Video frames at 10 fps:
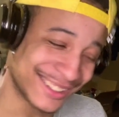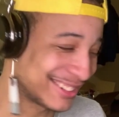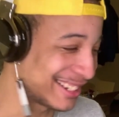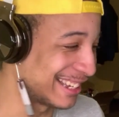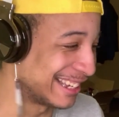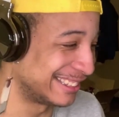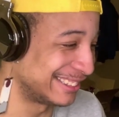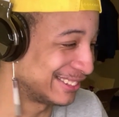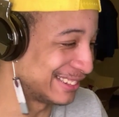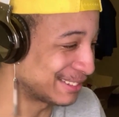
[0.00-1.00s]

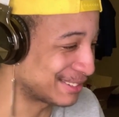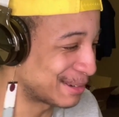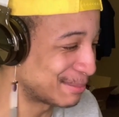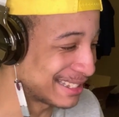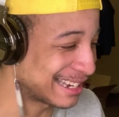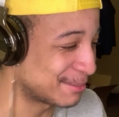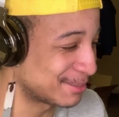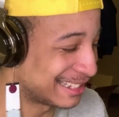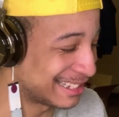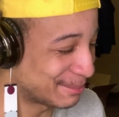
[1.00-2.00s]
okay, something about to
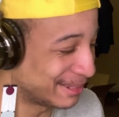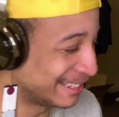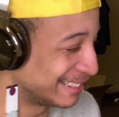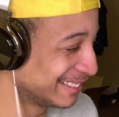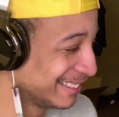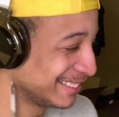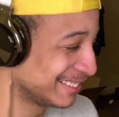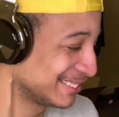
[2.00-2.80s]
happen at this meeting.